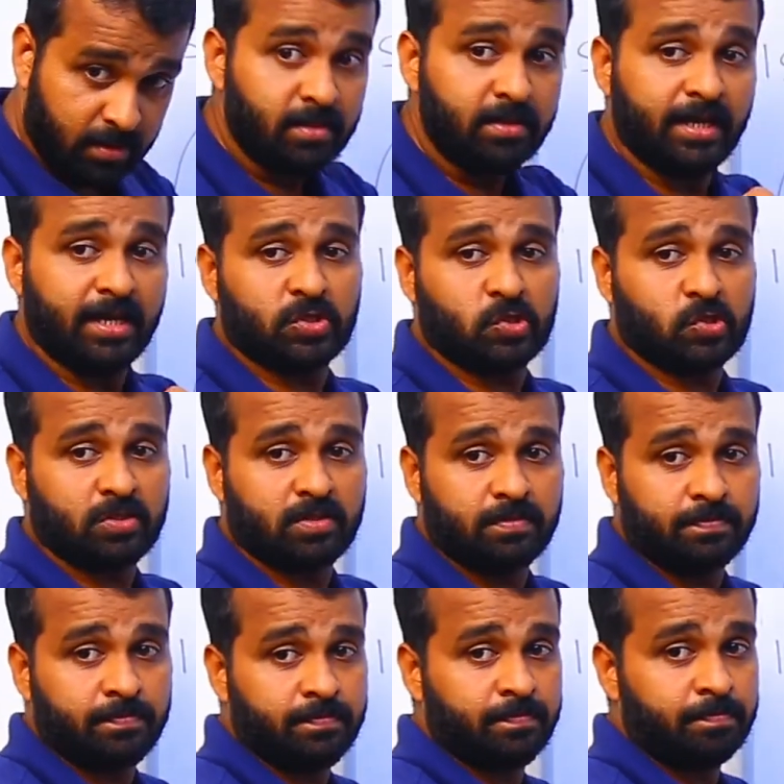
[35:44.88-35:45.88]
Yes,
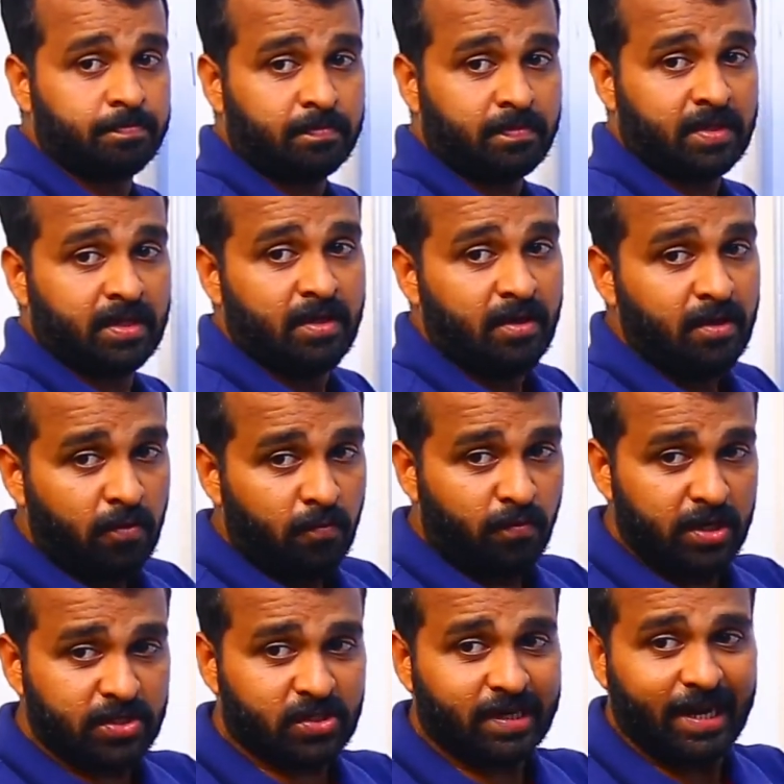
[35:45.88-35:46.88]

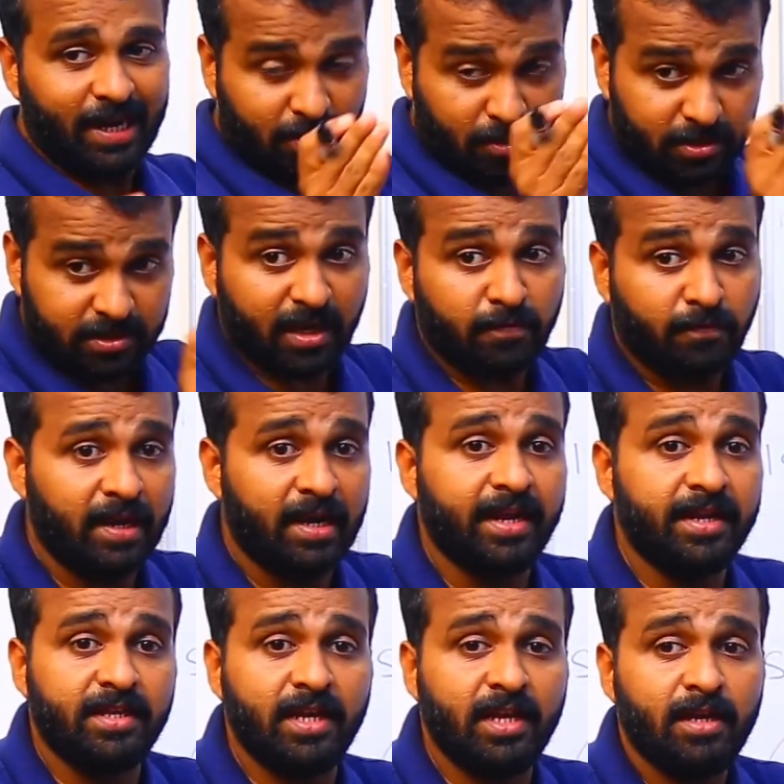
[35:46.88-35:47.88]
first electrons are filled
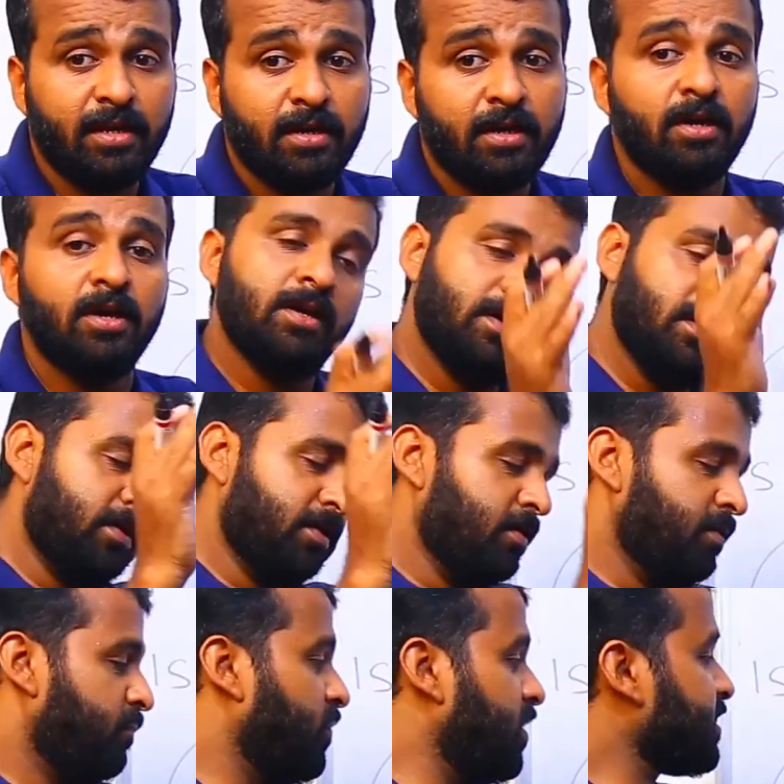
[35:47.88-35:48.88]
in
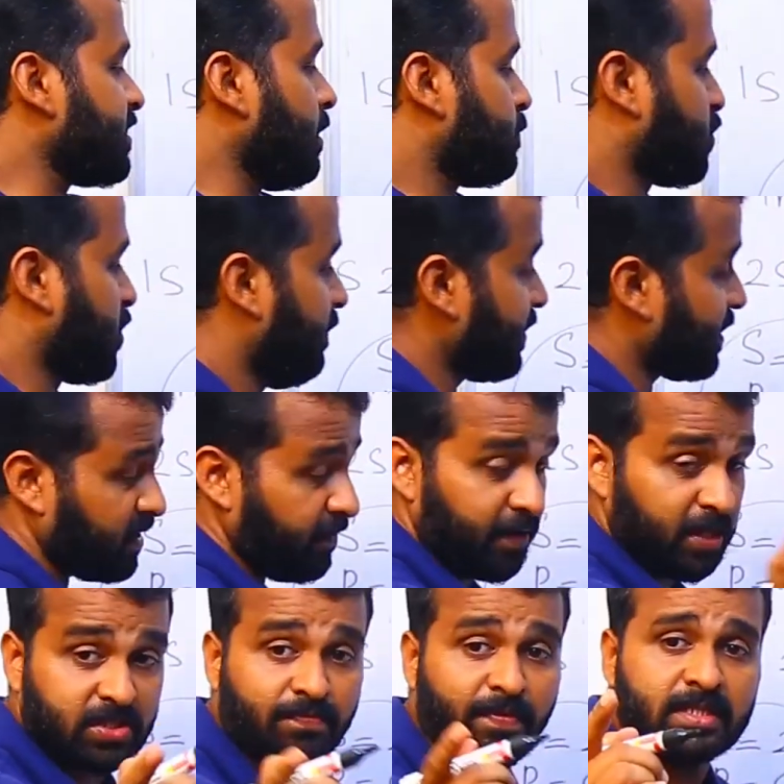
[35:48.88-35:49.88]
the first subshell. Which is the
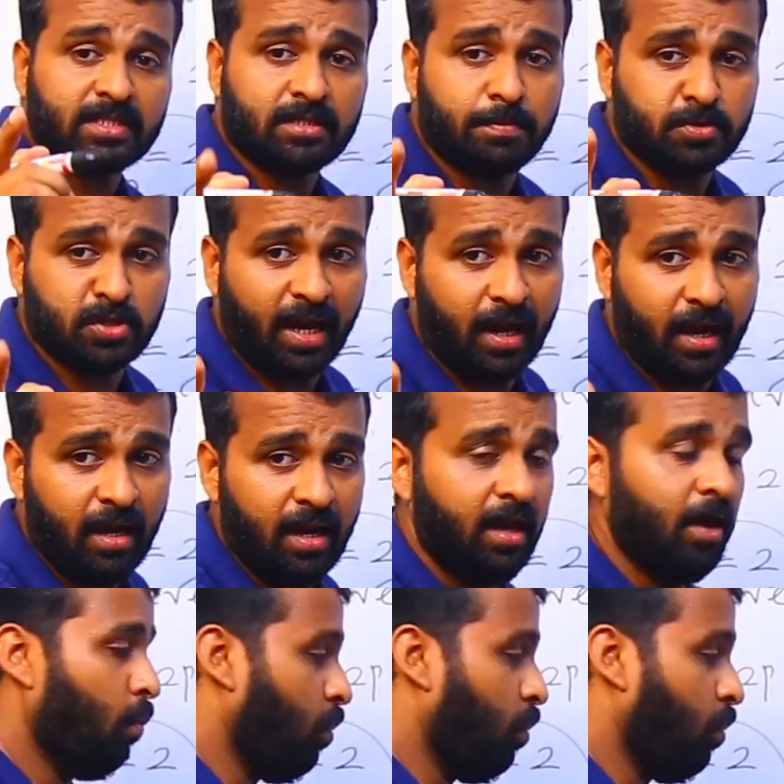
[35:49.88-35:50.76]
first subshell?